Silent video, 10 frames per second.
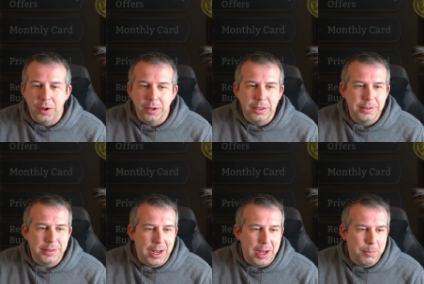on
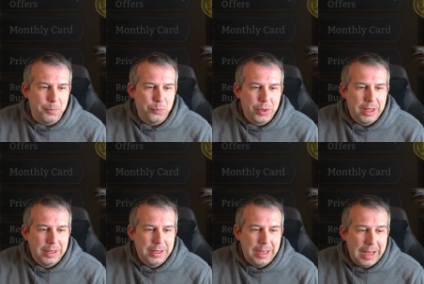some
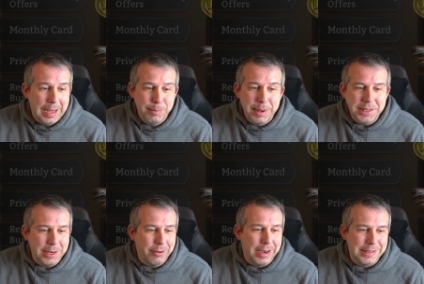uh,
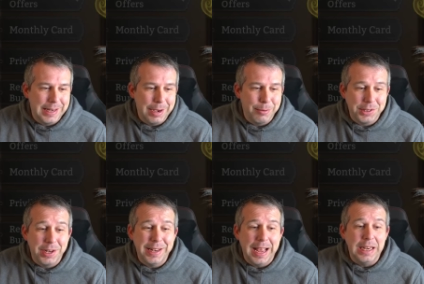meteorites here, which
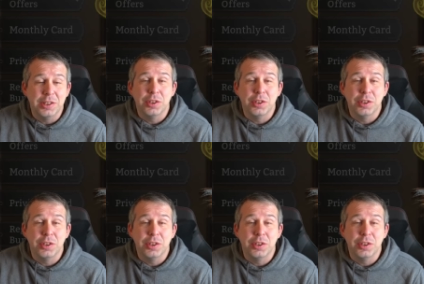can get